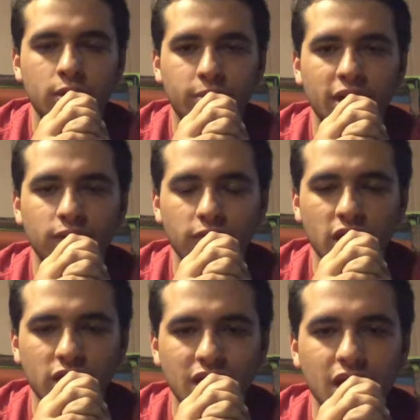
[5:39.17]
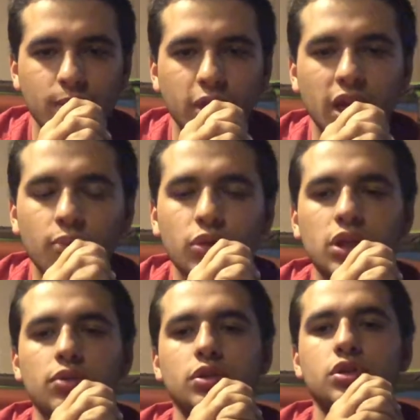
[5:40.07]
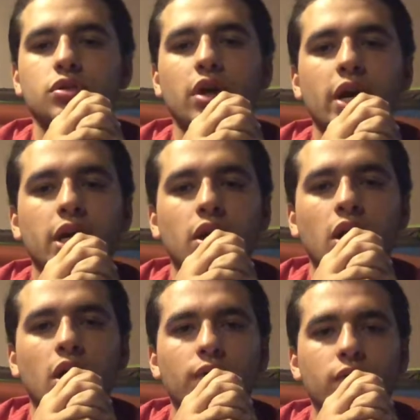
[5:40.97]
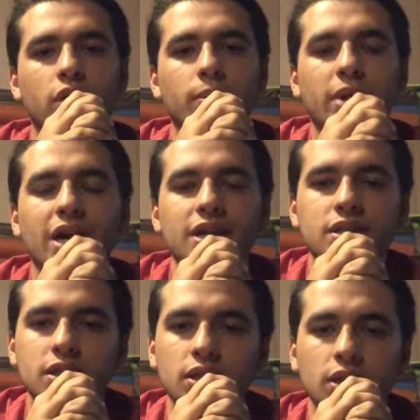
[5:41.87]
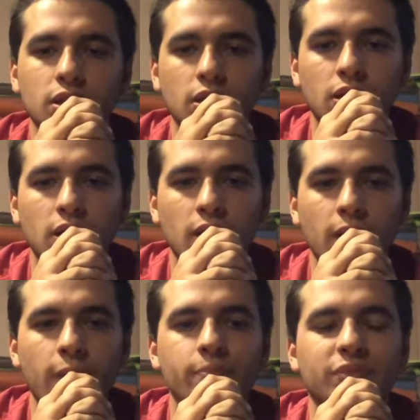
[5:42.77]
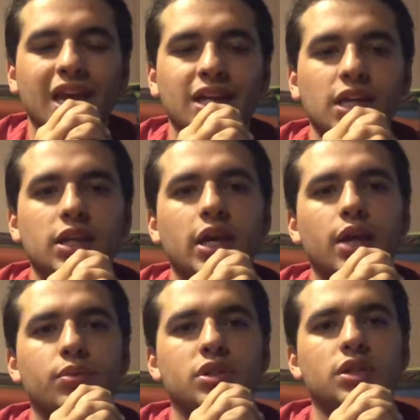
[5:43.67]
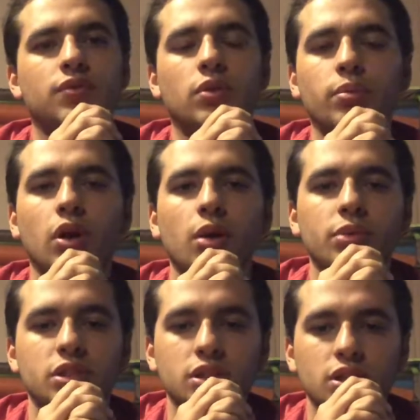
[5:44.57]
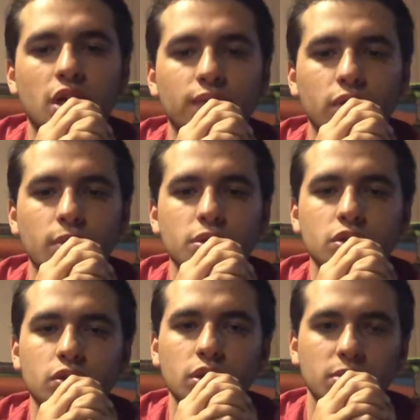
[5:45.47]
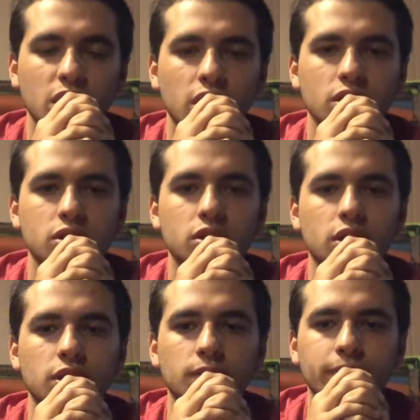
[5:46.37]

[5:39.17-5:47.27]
By faith Abraham, when he was tried, offered up Isaac, and he that had received the promises offered up his only begotten son,